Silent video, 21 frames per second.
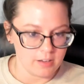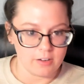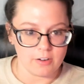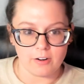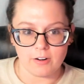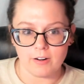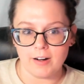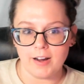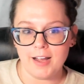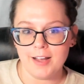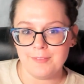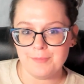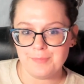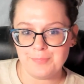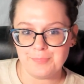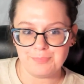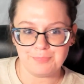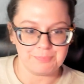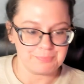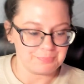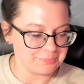All right?
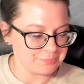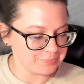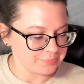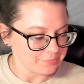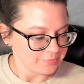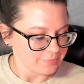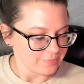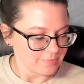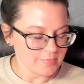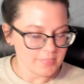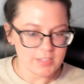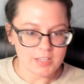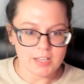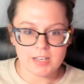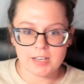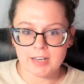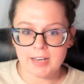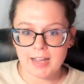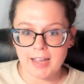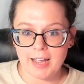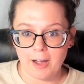
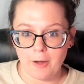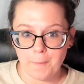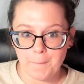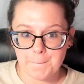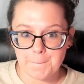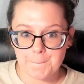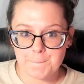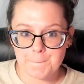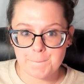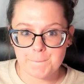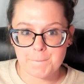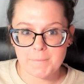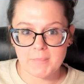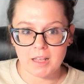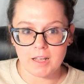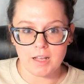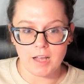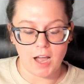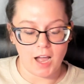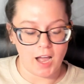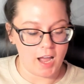Now,
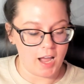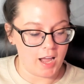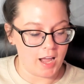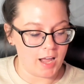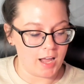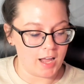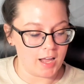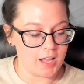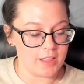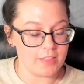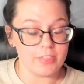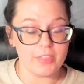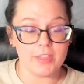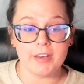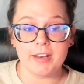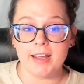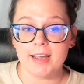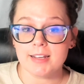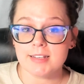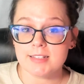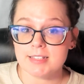the
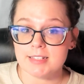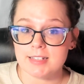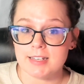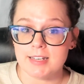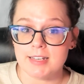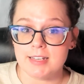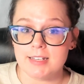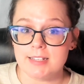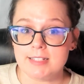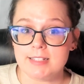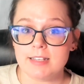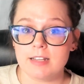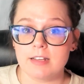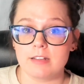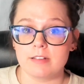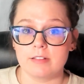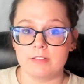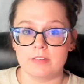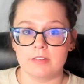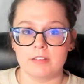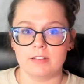next is
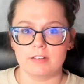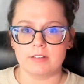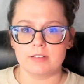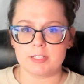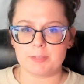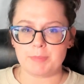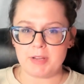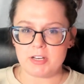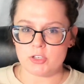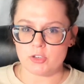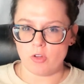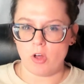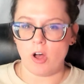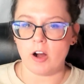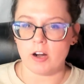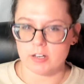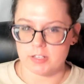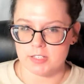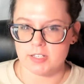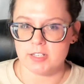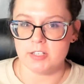special
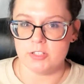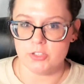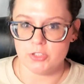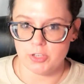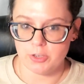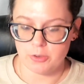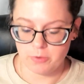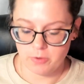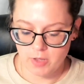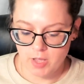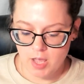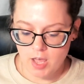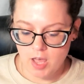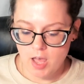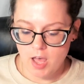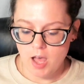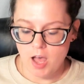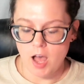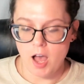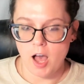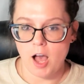heart tissue.
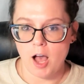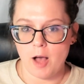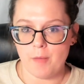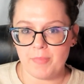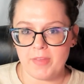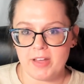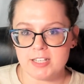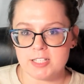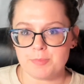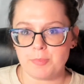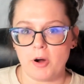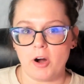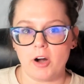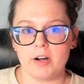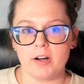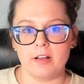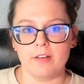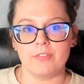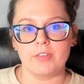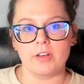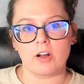That's
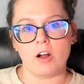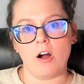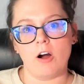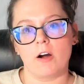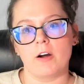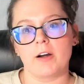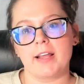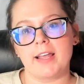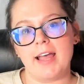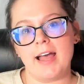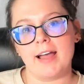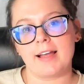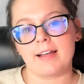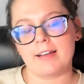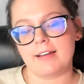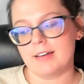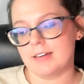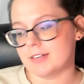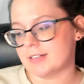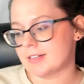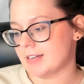part of the cardiac
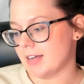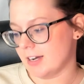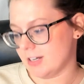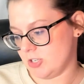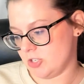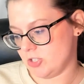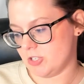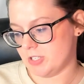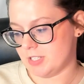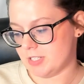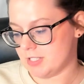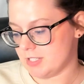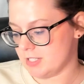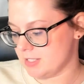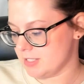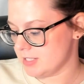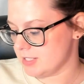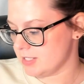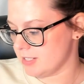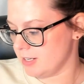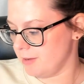conduction
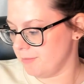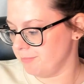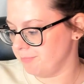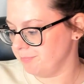system.